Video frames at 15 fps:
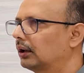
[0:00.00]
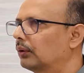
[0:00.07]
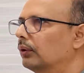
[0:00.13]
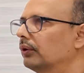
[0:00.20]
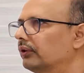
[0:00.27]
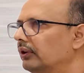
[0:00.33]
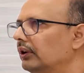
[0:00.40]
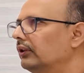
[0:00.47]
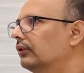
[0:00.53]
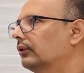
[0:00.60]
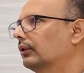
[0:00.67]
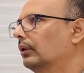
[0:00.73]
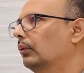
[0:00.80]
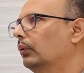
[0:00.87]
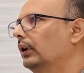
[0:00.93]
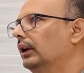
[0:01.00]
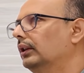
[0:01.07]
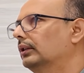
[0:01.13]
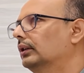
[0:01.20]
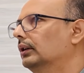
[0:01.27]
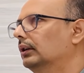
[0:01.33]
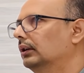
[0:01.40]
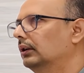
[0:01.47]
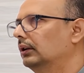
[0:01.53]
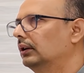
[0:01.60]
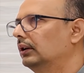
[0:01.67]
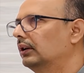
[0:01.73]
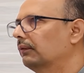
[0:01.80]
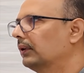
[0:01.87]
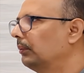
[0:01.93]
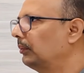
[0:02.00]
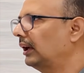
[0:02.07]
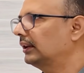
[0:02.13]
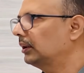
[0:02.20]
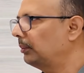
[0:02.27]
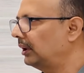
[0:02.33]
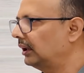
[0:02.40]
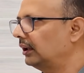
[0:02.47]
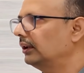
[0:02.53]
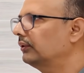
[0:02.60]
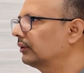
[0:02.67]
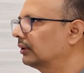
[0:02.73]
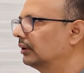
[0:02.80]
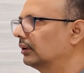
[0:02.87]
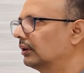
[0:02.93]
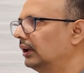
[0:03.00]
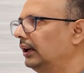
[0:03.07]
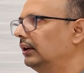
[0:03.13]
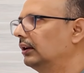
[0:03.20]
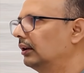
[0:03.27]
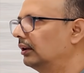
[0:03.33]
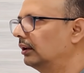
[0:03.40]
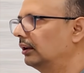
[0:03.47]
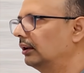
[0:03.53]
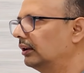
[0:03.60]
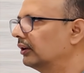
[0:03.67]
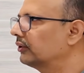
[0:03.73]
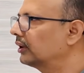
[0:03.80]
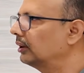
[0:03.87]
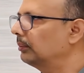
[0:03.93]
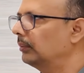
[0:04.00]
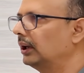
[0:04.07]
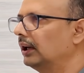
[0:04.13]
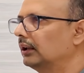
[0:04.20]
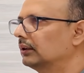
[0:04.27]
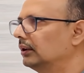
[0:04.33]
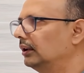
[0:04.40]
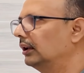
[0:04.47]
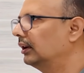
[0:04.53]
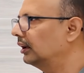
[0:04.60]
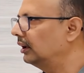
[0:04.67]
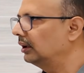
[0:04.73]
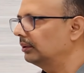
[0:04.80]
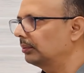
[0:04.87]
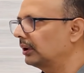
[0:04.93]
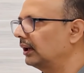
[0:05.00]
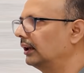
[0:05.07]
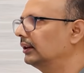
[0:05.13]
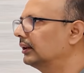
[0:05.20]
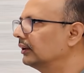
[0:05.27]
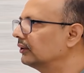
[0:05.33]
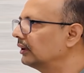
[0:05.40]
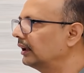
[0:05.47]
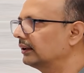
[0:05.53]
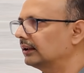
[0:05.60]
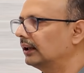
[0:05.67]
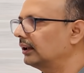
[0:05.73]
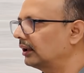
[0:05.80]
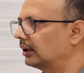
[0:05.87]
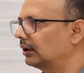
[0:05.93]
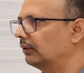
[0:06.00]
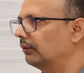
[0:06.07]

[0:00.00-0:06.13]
courses with different mathematics, right? Discrete math, linear algebra, and things like that are